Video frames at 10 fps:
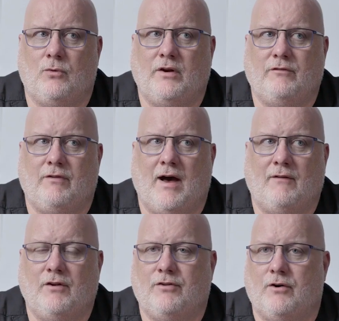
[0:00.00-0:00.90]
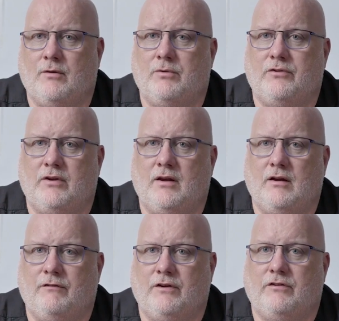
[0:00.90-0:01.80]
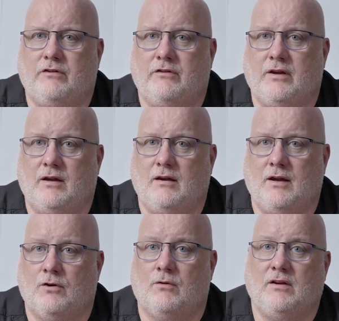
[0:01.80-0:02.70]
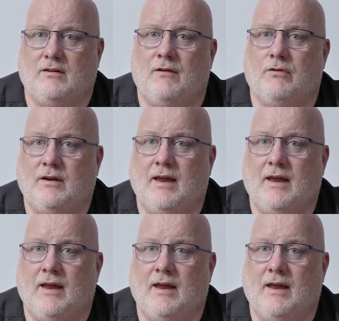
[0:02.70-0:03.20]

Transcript: twenty-five to thirty percent efficiency increase every